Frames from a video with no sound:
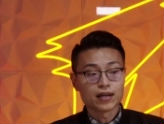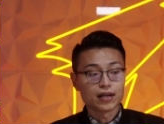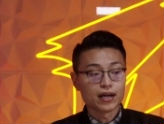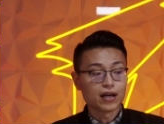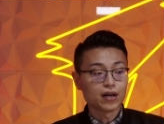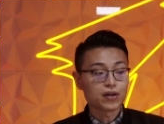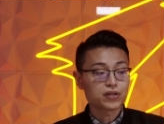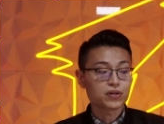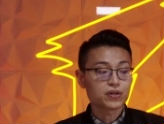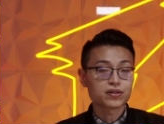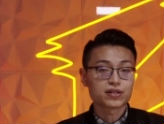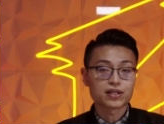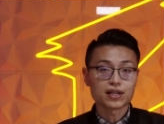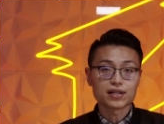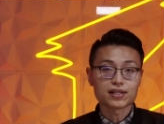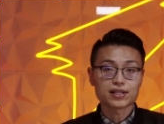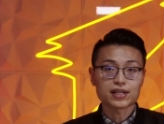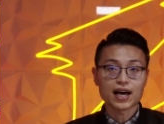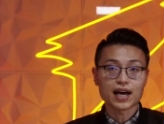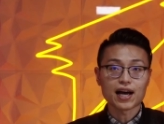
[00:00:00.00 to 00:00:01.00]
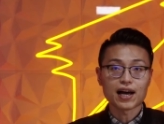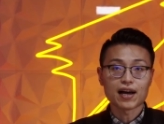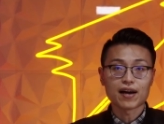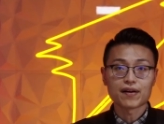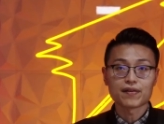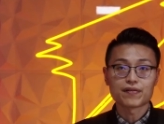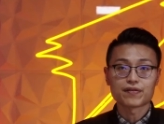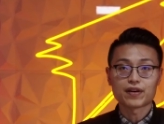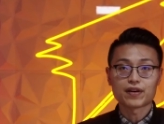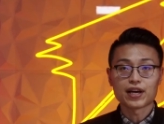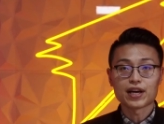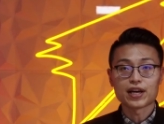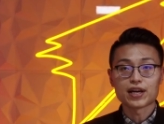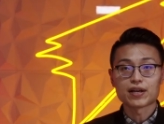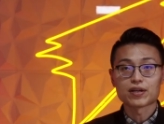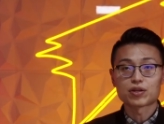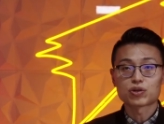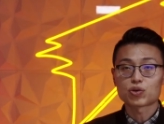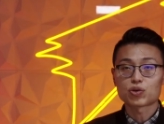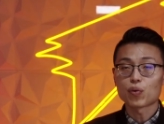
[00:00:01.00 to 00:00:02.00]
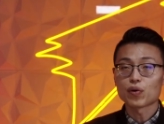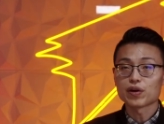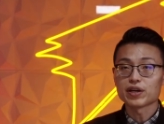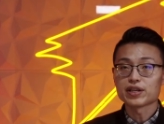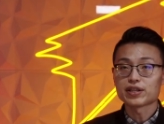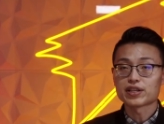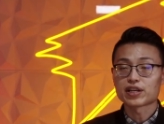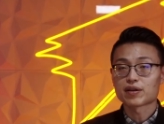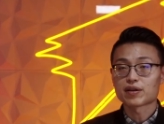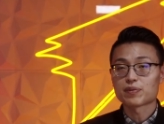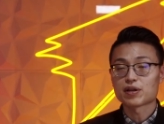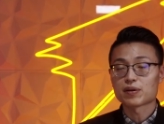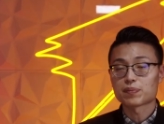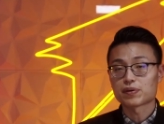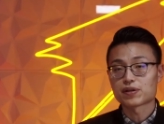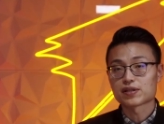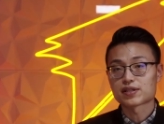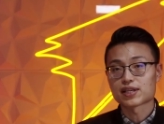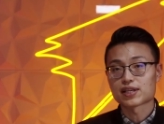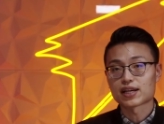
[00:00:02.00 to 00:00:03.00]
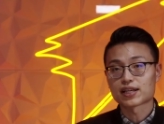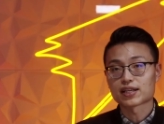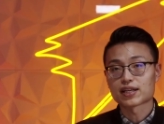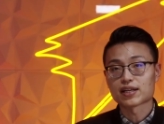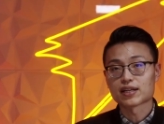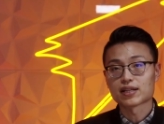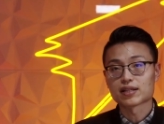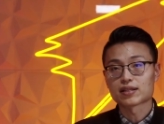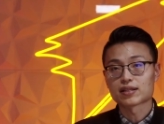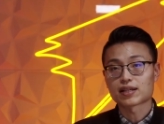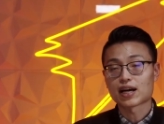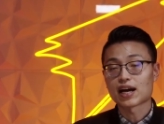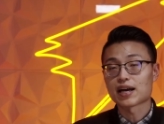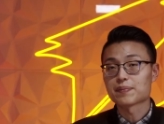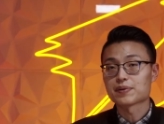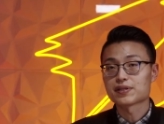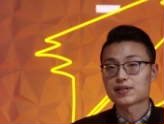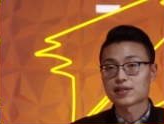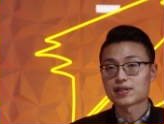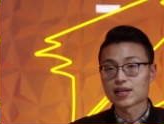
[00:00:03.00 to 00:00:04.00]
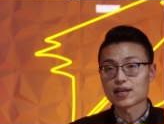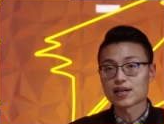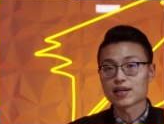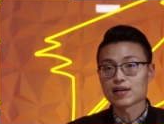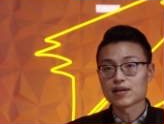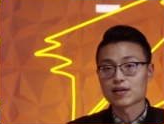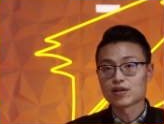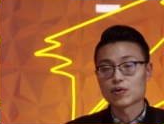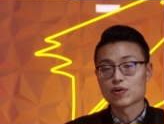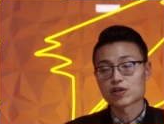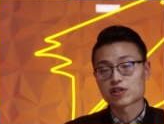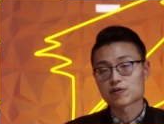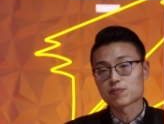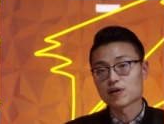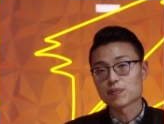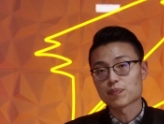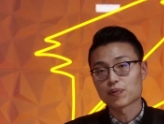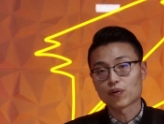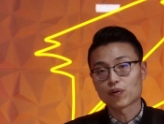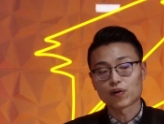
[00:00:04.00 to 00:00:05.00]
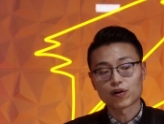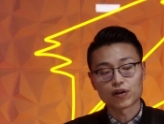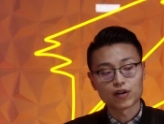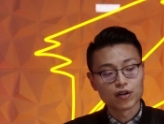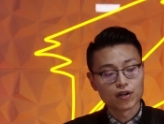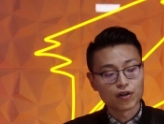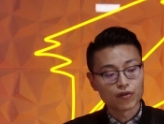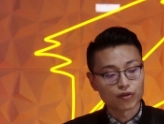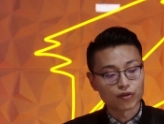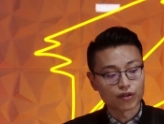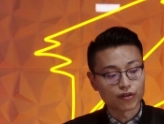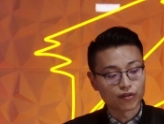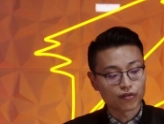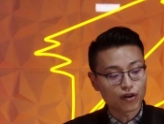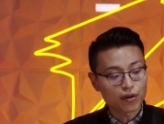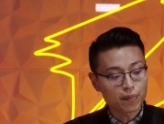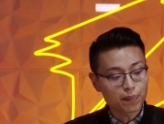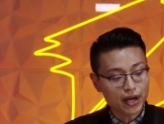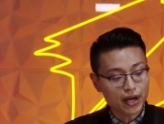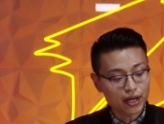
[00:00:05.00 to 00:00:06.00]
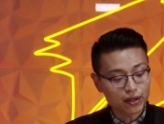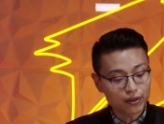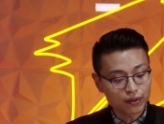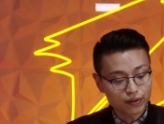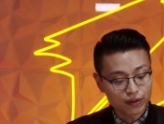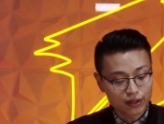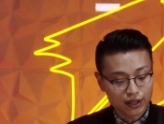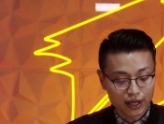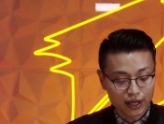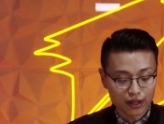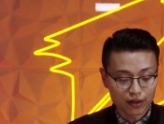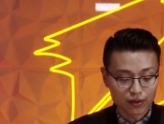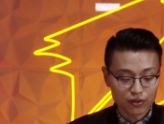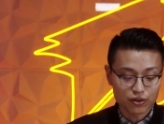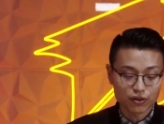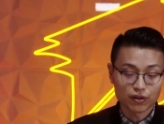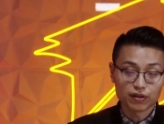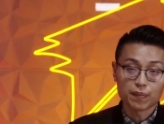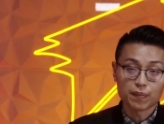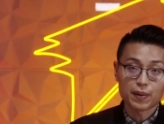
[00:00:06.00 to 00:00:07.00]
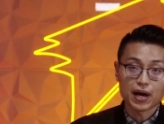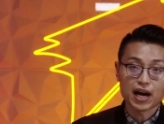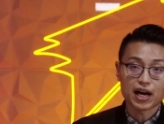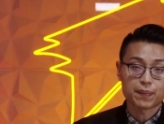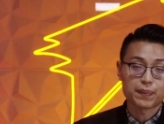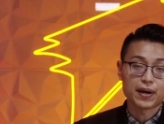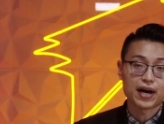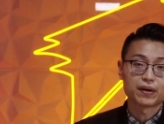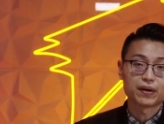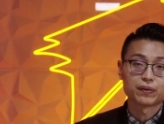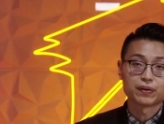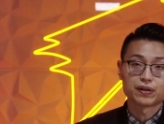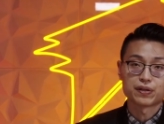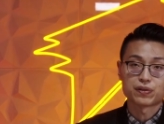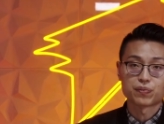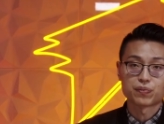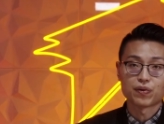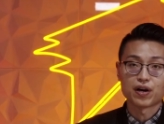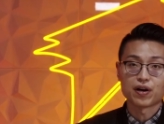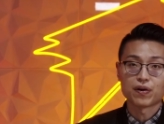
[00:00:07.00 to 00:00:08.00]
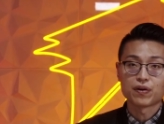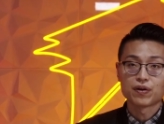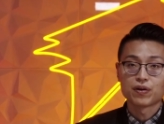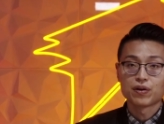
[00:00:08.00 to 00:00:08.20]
It also does have a 20 gigabit per second Type-C USB port for the front panel and also on the back panel as well,